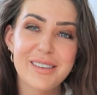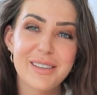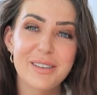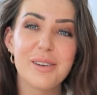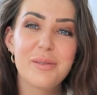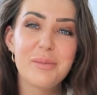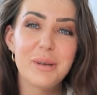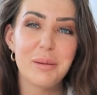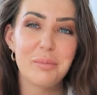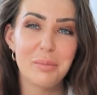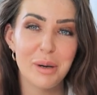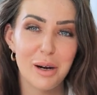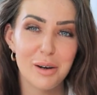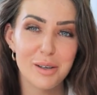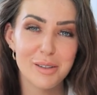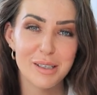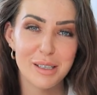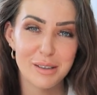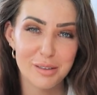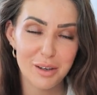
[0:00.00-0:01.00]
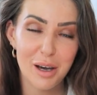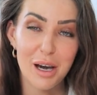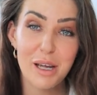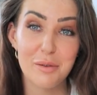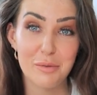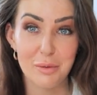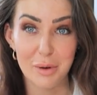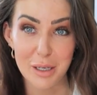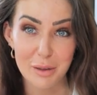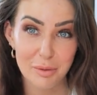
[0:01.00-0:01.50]
it's a little bit embarrassing to kind
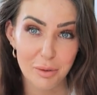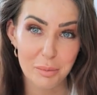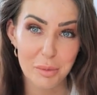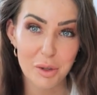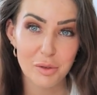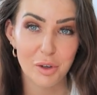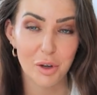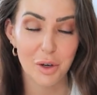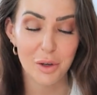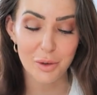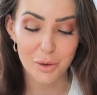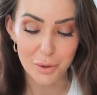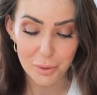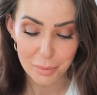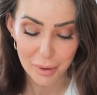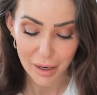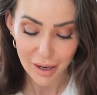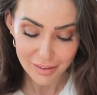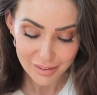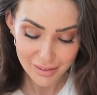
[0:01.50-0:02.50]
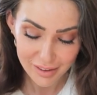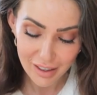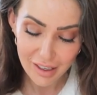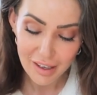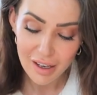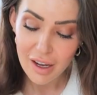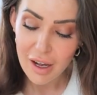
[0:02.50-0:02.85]
of read from your journal, but